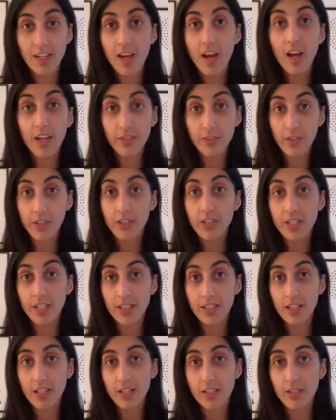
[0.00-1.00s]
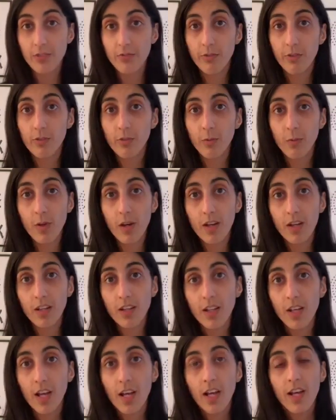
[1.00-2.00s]
I noticed this through the
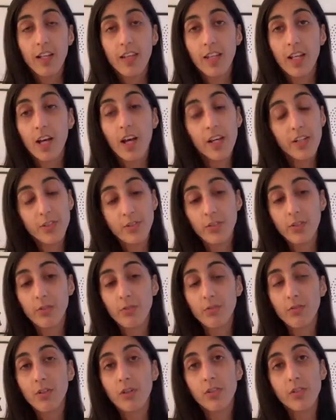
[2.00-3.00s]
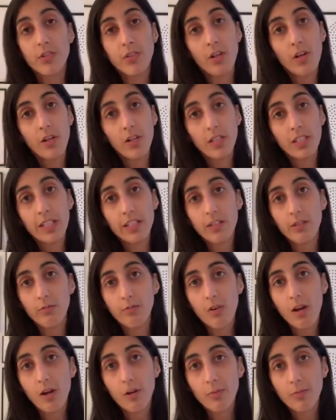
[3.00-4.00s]
work that I do, not only in
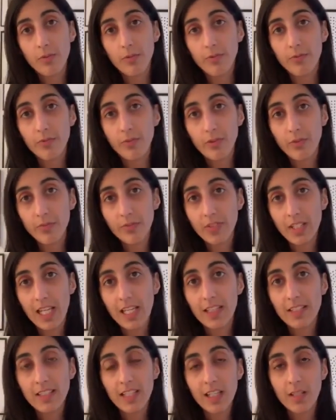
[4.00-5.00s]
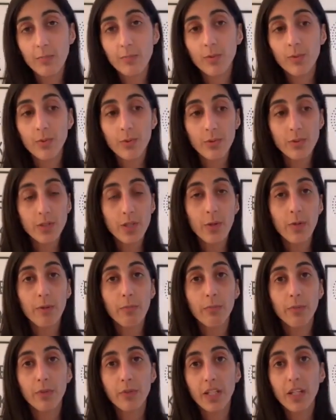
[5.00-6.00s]
the realm of dating, but also
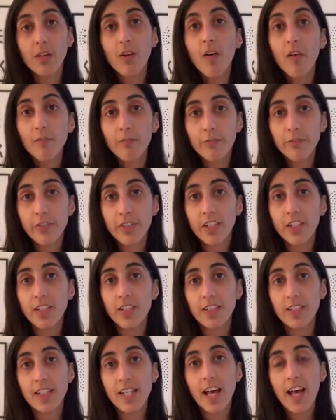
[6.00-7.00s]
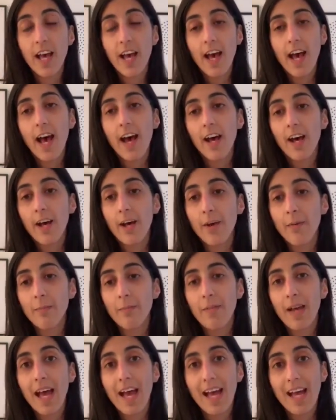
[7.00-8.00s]
in body confidence
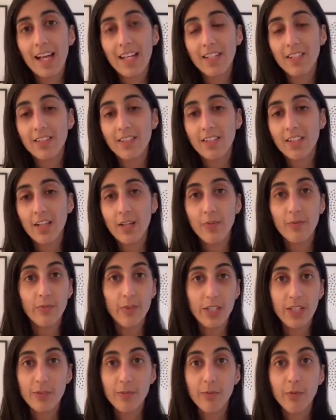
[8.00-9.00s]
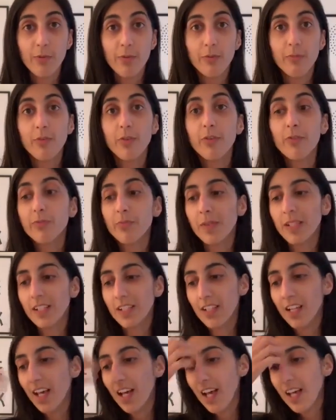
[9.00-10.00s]
and freedom through
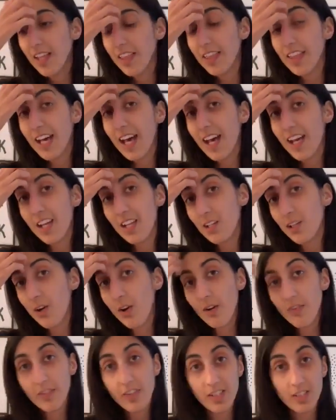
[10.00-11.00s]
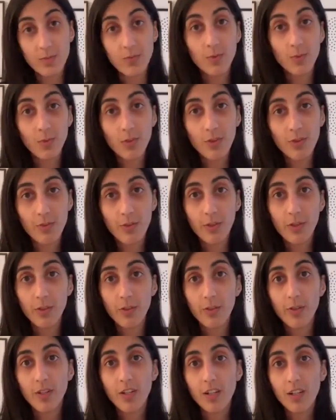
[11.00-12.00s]
movement, that a lot of us walk
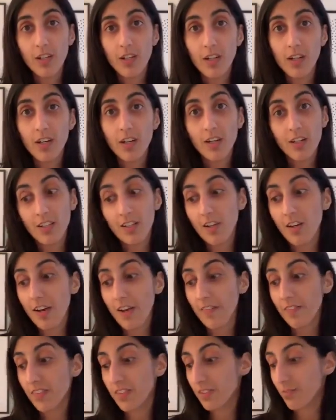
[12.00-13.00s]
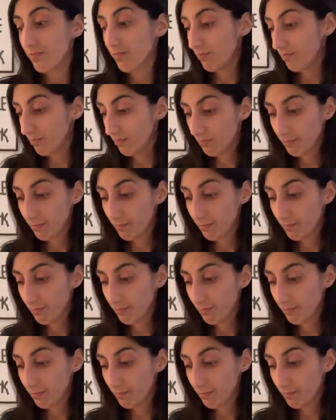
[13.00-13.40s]
through our lives